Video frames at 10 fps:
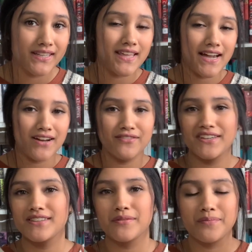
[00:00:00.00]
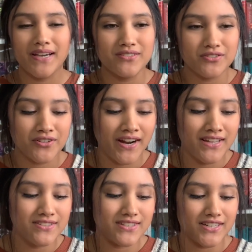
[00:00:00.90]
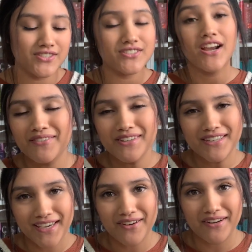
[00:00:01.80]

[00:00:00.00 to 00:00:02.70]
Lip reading: They have like the best trends, and I really can't